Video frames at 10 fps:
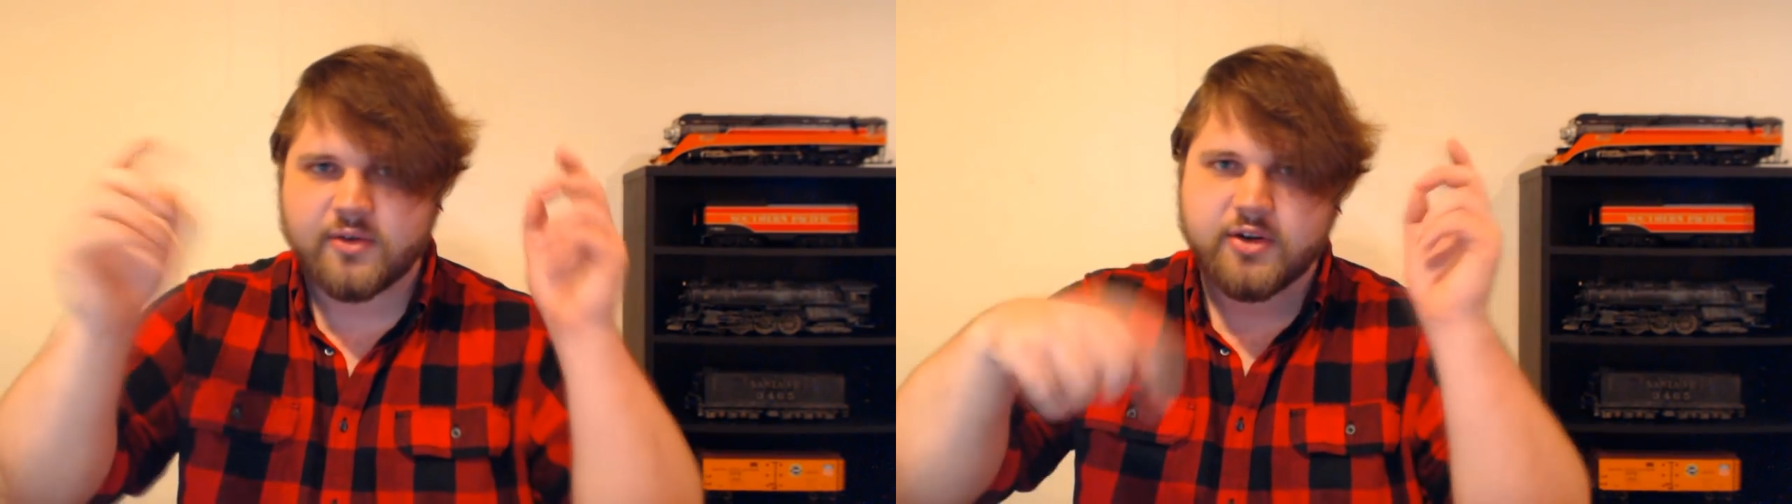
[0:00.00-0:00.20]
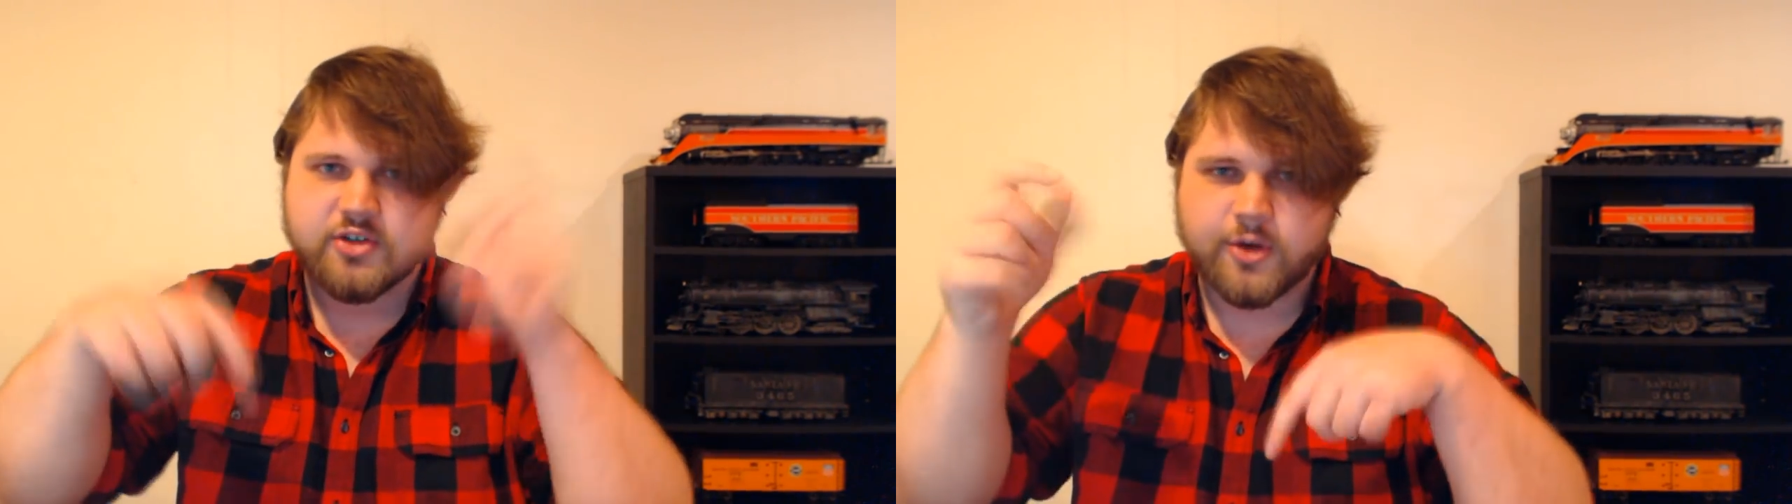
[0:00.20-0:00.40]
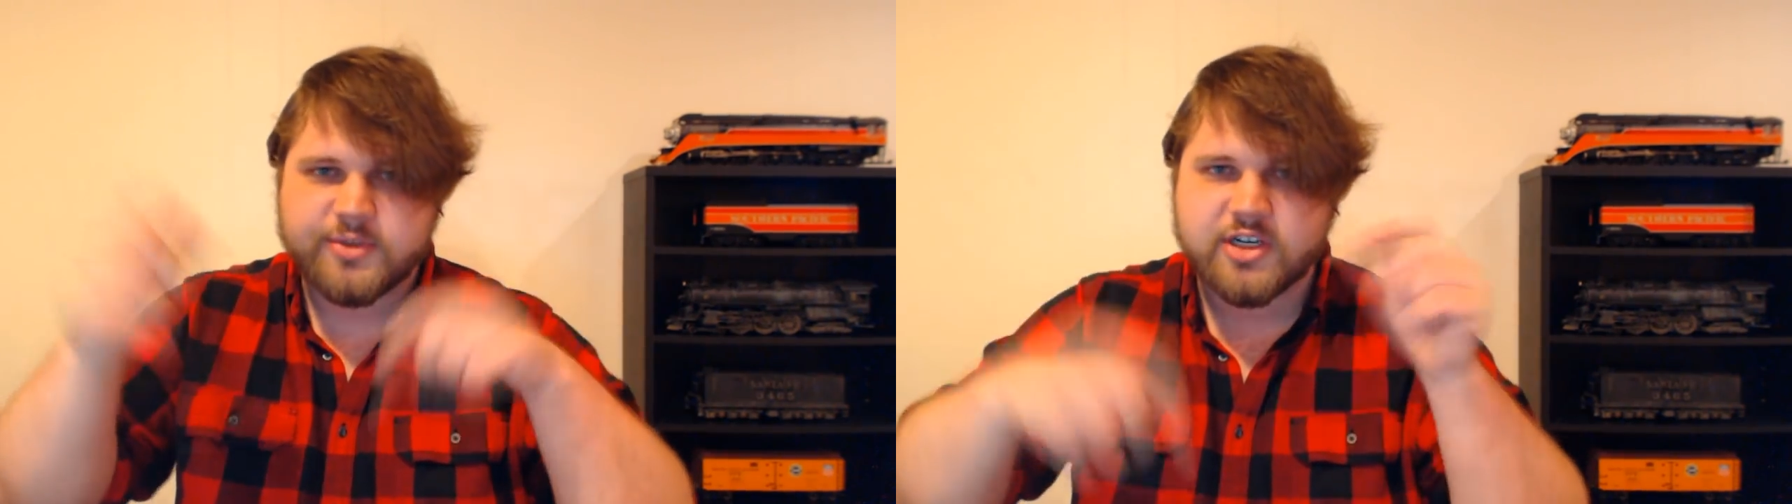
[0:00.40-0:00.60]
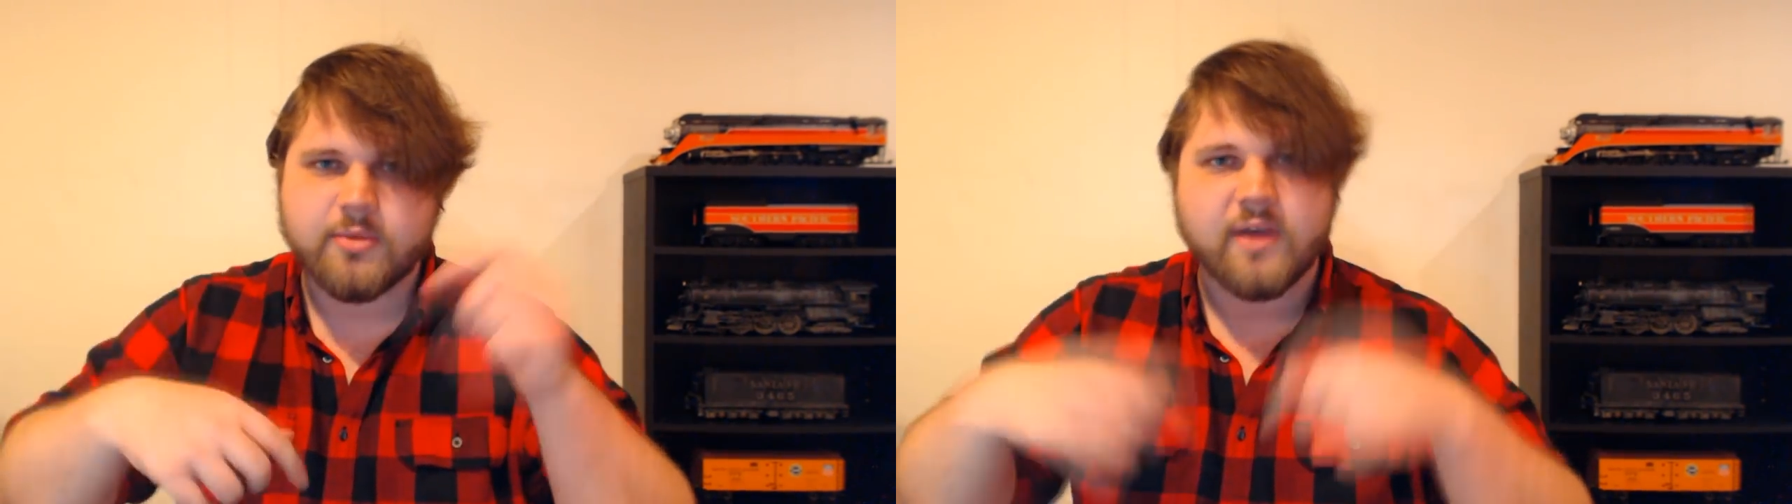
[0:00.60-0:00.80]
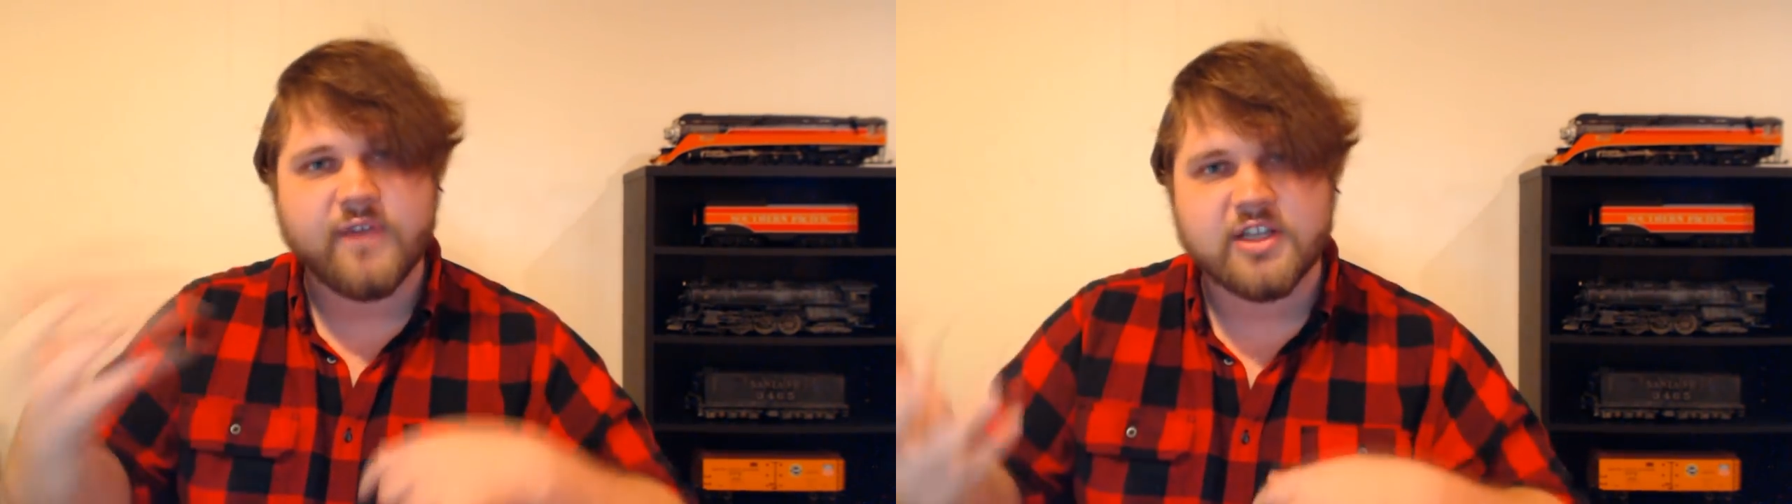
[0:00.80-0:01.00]
are in the description
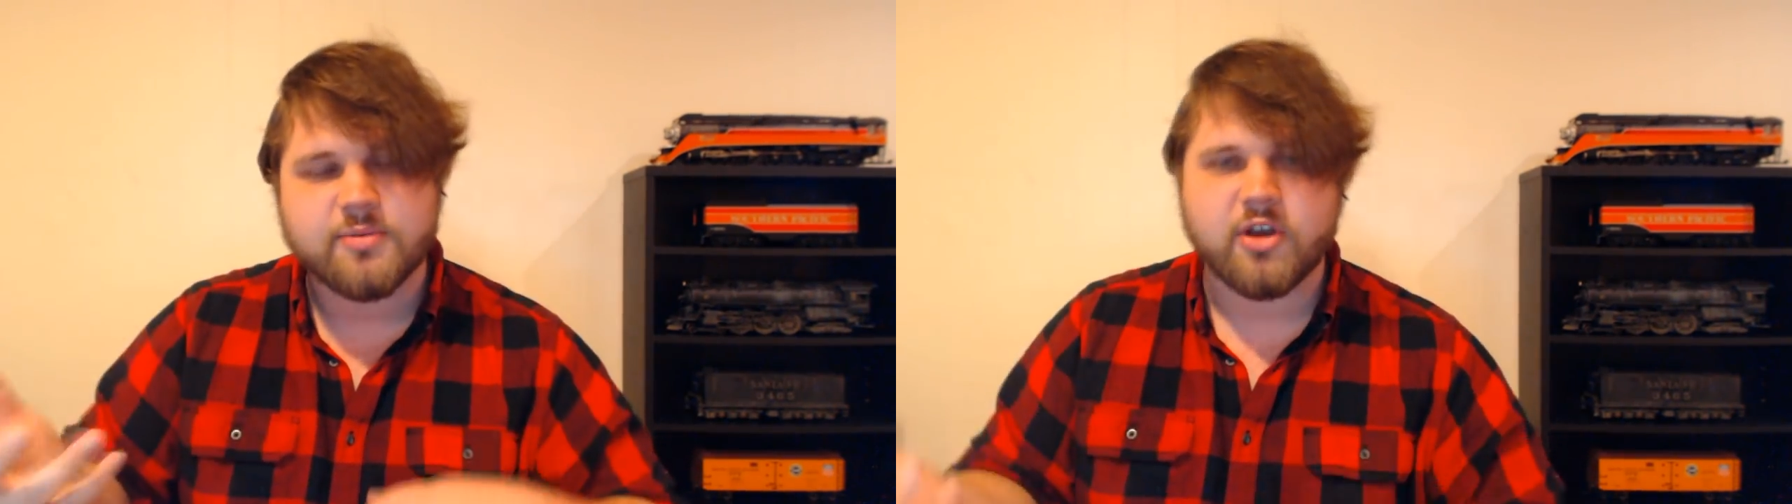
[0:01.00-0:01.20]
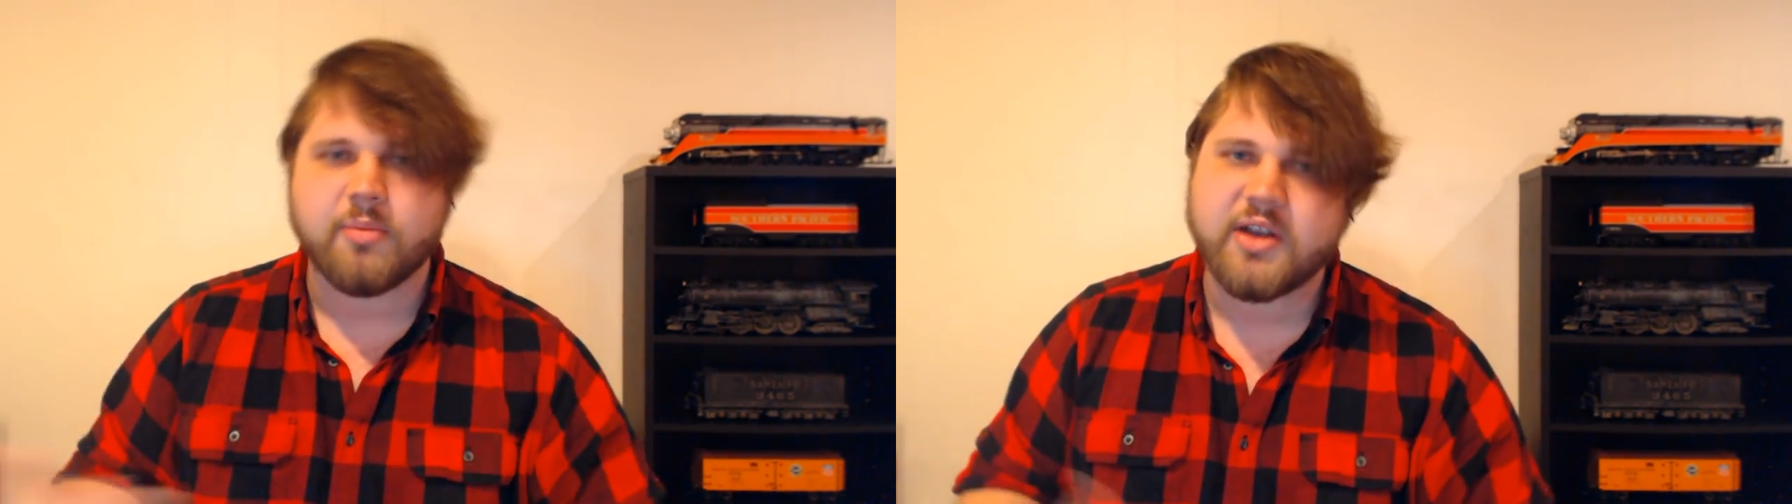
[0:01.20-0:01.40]
of my Facebook